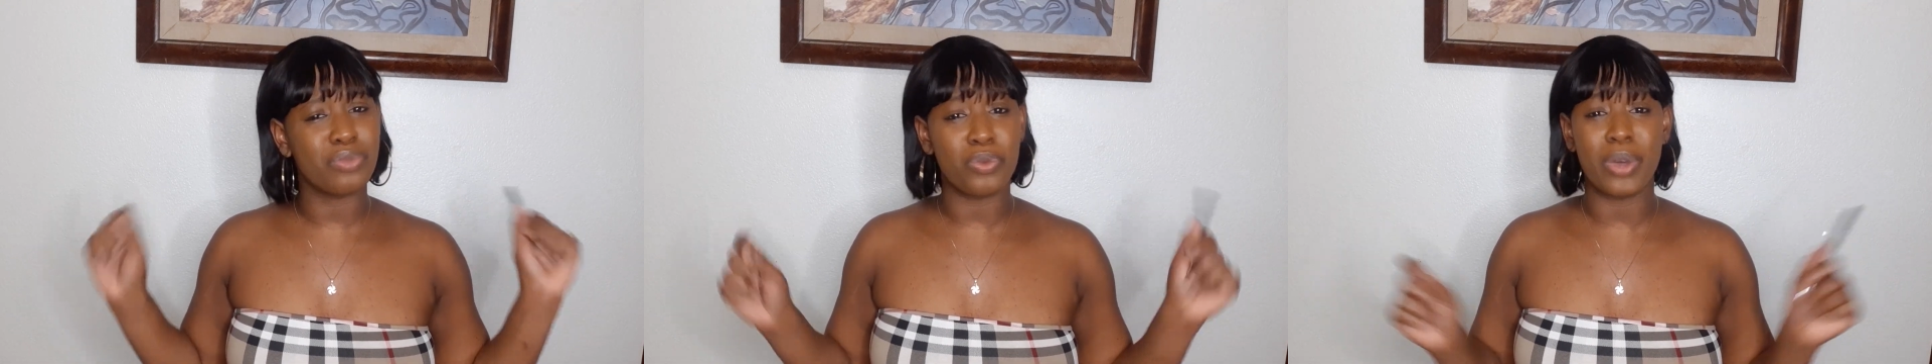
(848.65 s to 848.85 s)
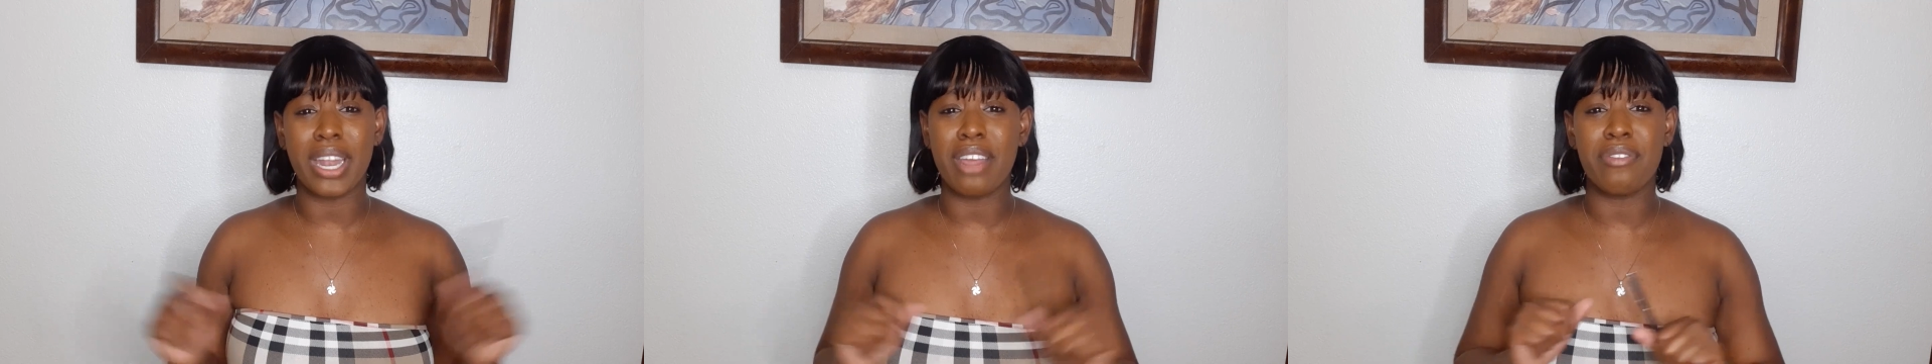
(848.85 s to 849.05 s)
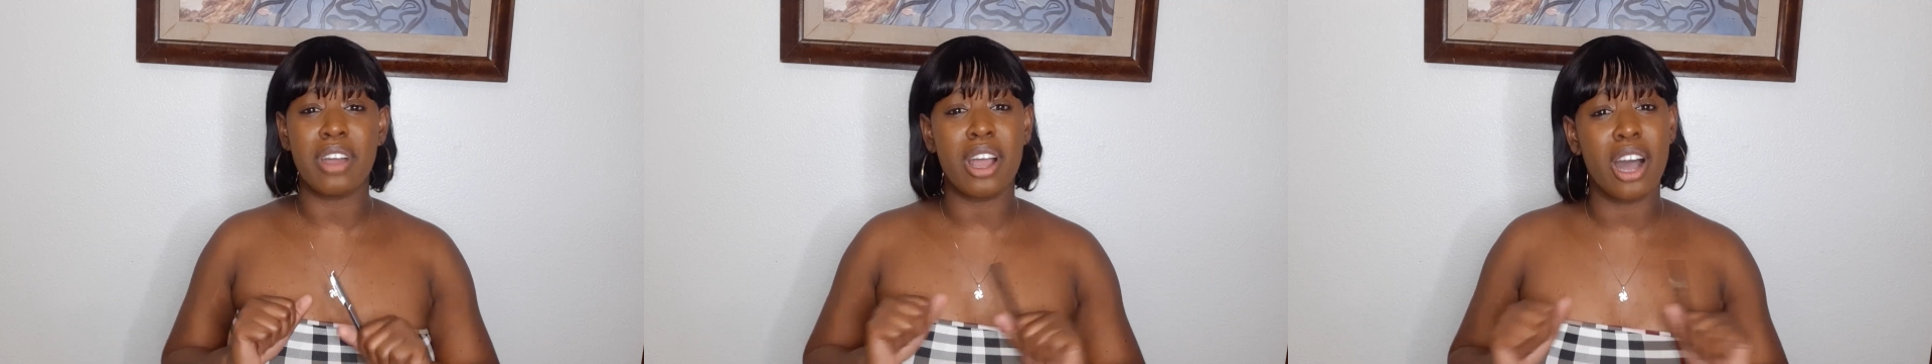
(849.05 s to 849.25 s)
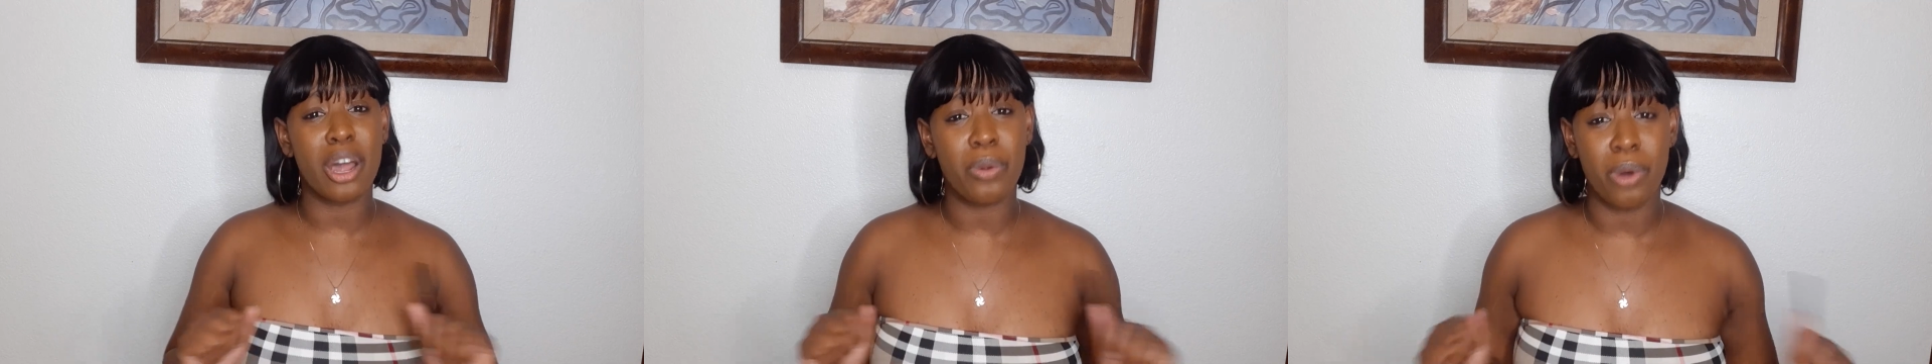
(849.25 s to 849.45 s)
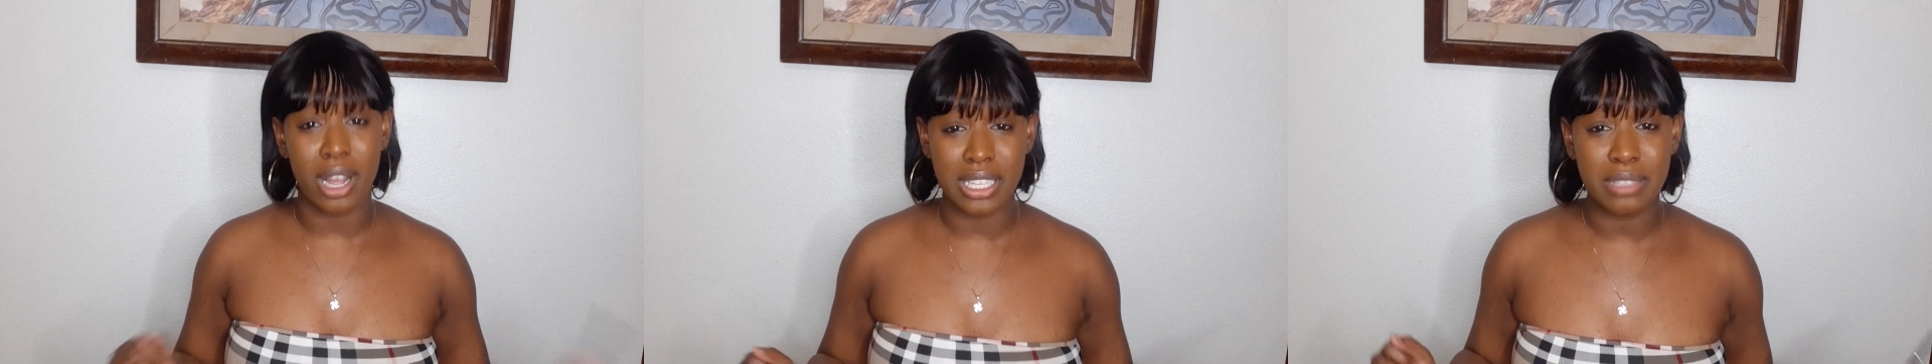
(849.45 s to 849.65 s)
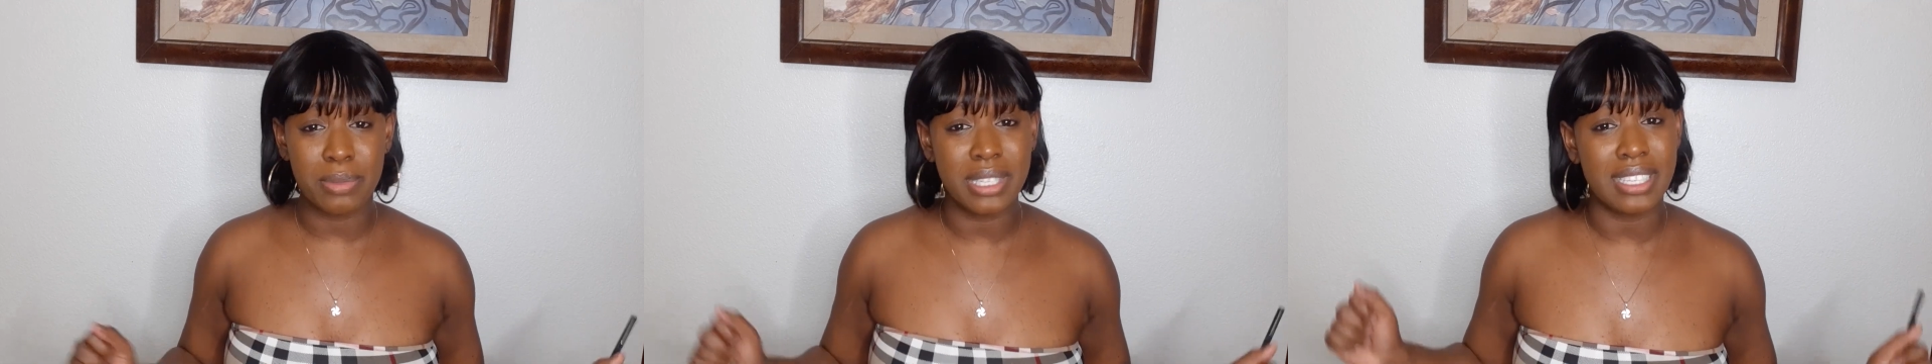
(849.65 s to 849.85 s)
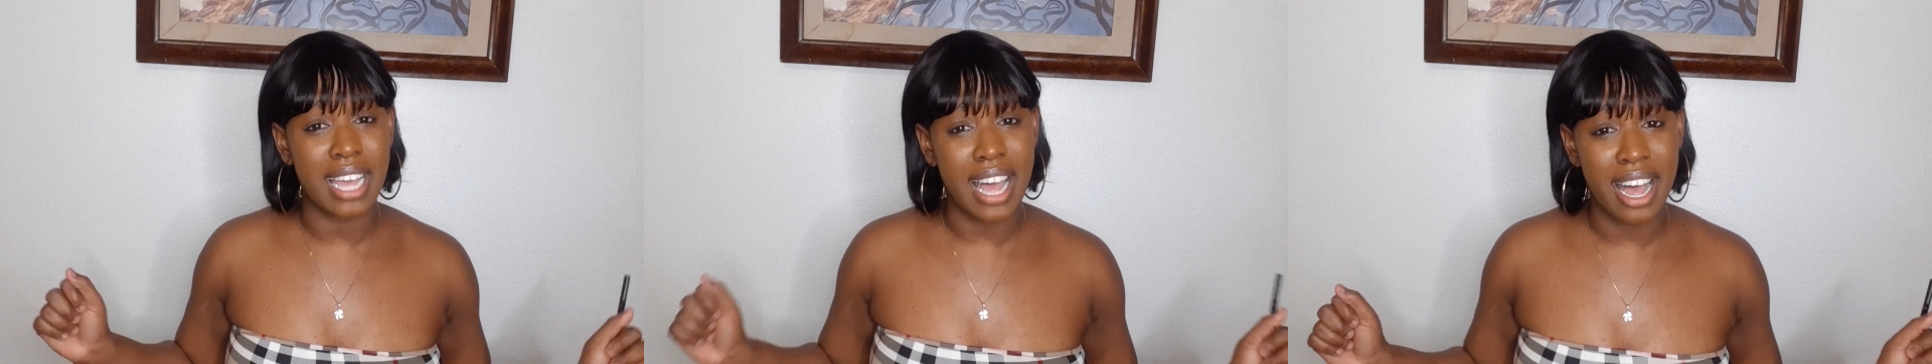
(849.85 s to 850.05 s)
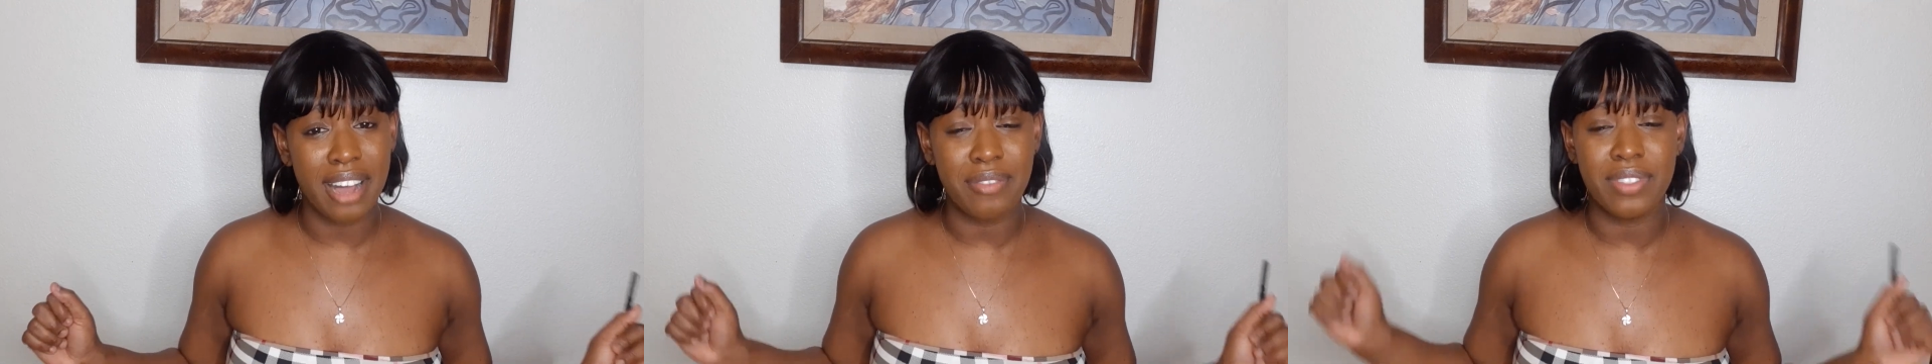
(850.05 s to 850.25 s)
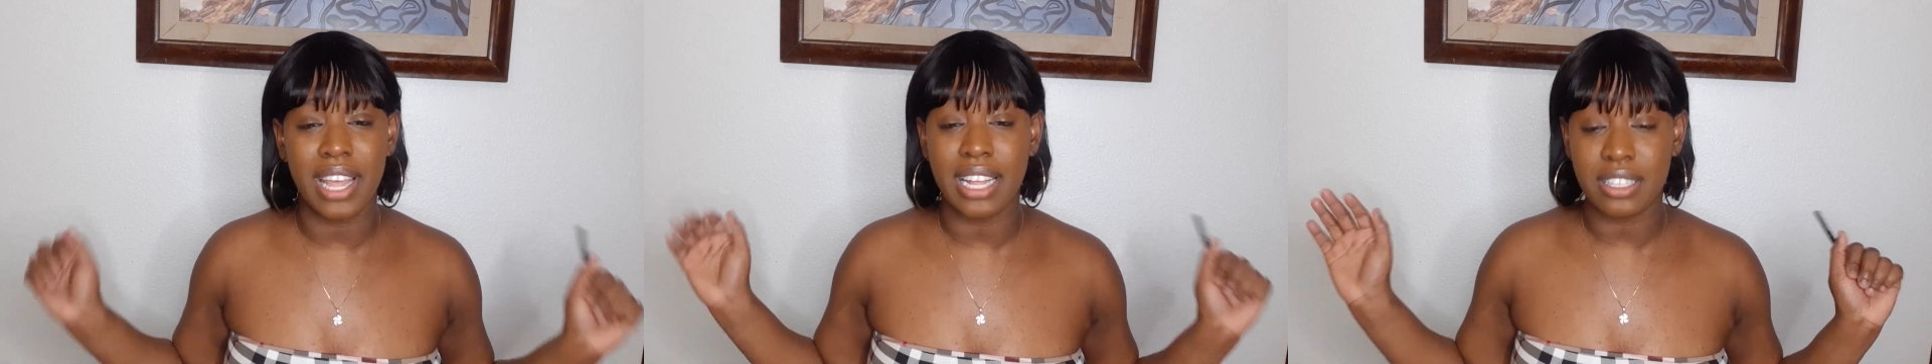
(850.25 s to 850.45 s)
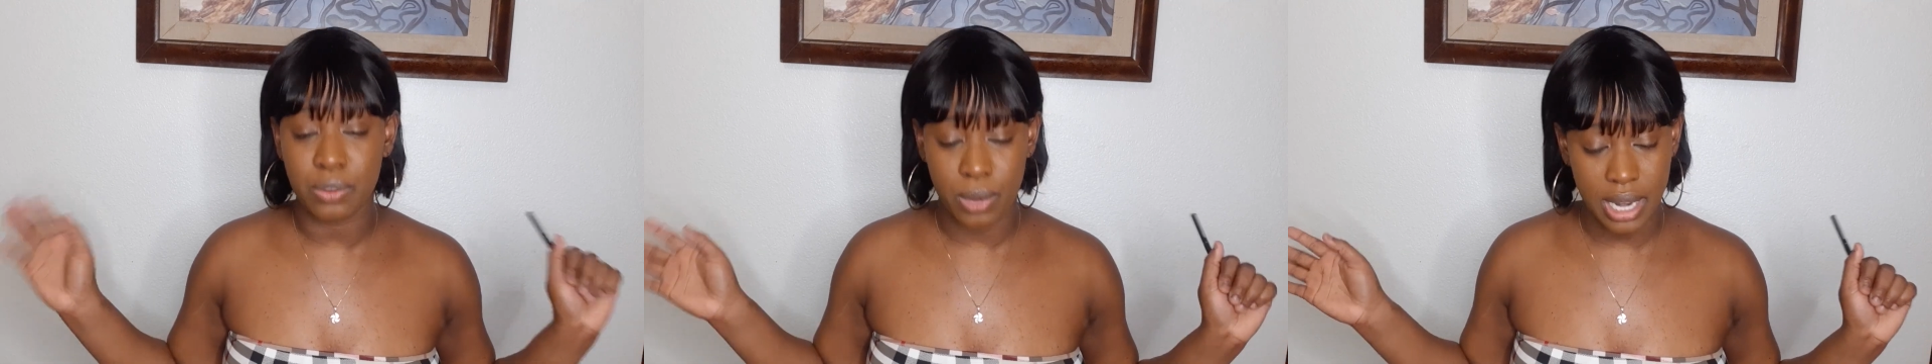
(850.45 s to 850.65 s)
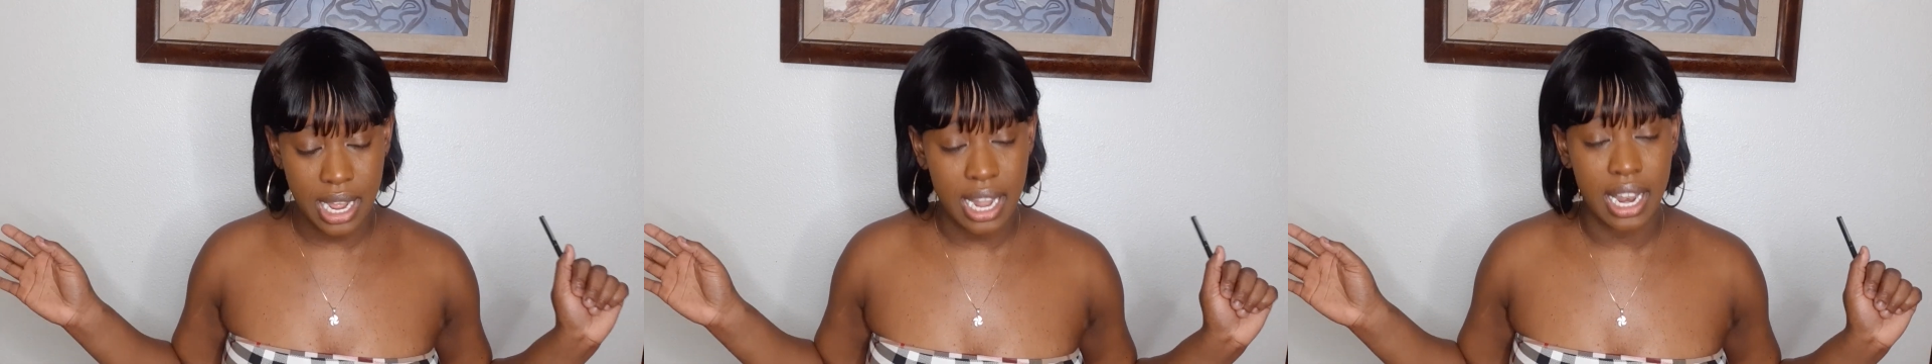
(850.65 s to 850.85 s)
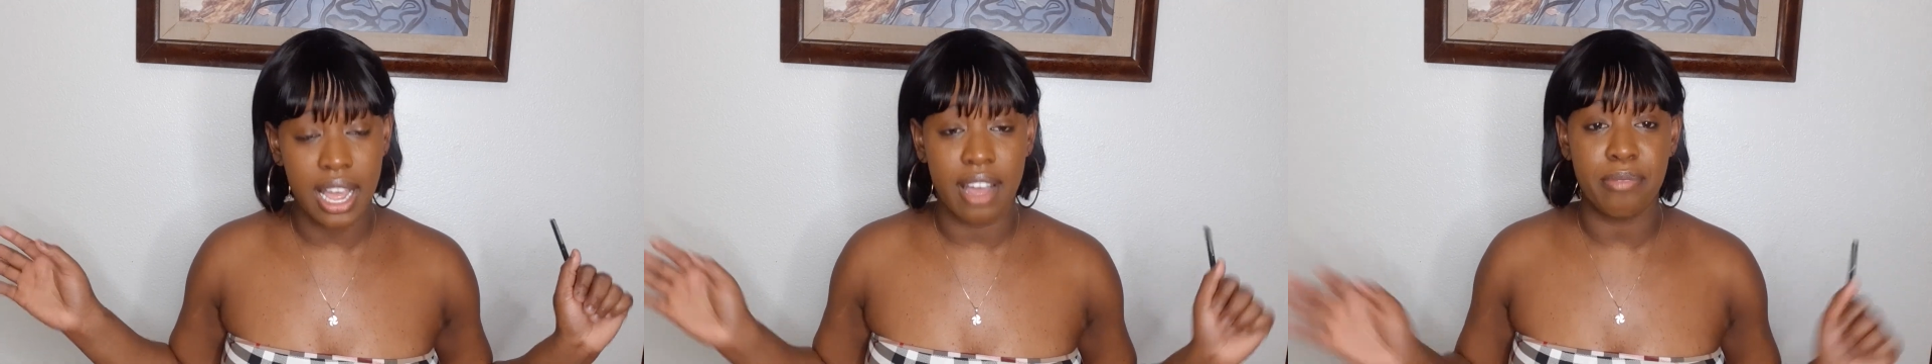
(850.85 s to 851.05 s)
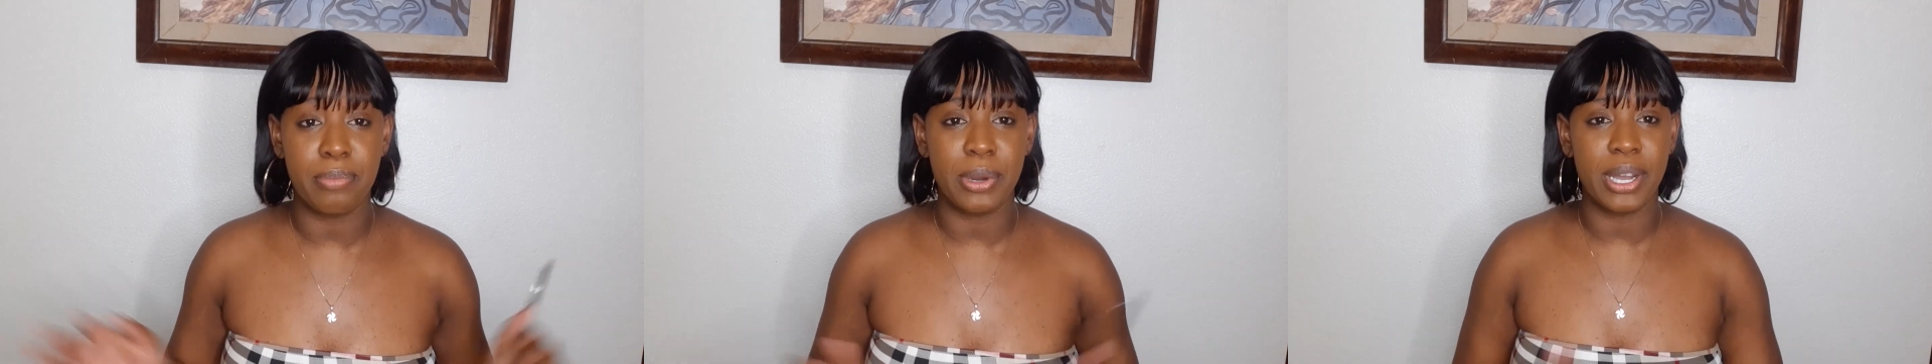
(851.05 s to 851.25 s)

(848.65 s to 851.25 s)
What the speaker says: wants me to have, that's what I'll have.